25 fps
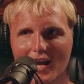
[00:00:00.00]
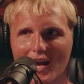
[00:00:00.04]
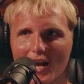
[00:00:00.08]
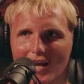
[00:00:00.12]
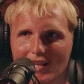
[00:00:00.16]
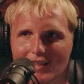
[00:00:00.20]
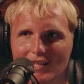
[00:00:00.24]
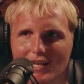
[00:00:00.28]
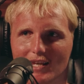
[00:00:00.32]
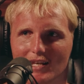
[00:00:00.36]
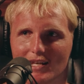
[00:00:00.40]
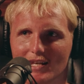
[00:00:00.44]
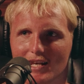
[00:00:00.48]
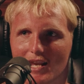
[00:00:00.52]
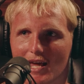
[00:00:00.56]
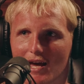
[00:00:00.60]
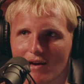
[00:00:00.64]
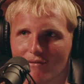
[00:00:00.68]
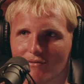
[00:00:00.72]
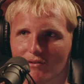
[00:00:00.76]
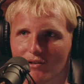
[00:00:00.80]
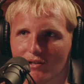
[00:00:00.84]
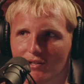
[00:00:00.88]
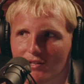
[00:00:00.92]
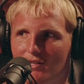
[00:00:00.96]
and they
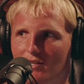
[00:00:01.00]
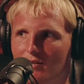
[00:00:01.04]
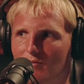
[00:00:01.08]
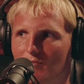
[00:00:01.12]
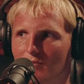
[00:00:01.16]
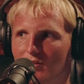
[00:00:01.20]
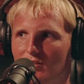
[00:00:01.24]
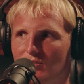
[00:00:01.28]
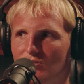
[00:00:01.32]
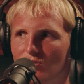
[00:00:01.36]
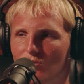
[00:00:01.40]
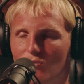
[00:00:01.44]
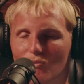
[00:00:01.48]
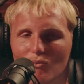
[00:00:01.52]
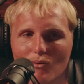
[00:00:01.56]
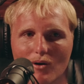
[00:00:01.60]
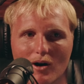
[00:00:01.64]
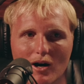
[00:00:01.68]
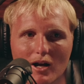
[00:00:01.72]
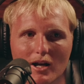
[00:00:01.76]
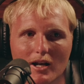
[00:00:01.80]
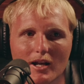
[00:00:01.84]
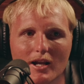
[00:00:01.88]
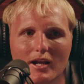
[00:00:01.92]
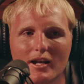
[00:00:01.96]
never commit to
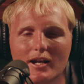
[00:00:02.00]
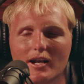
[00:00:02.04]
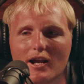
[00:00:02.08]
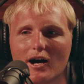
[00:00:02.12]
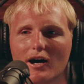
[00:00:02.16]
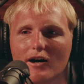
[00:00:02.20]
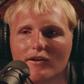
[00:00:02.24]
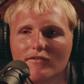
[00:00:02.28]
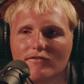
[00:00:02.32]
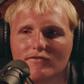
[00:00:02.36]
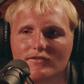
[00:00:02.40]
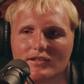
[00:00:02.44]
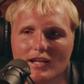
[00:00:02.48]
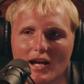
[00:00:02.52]
one enough